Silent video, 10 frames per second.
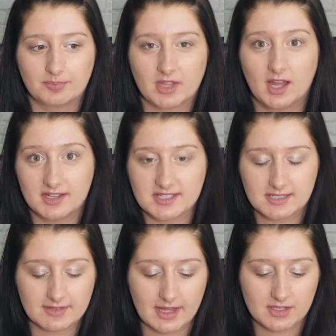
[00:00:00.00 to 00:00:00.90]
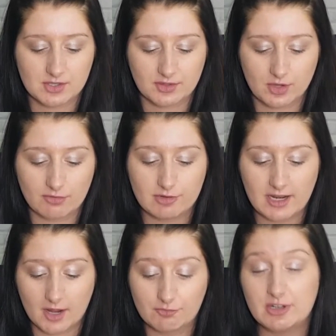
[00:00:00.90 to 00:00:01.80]
colours and stuff like that, so I thought
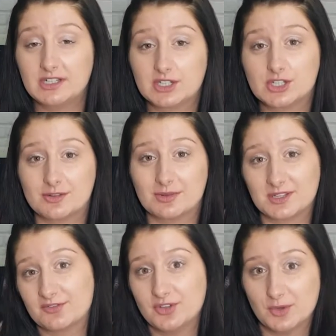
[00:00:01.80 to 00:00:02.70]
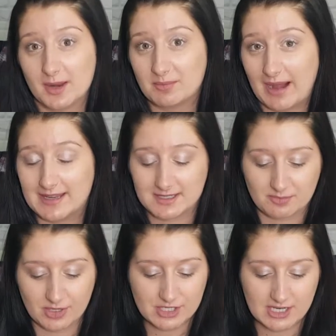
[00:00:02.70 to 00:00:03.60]
I really could do with a few like
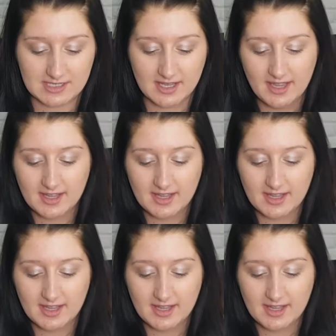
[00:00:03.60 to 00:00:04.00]
blending brushes.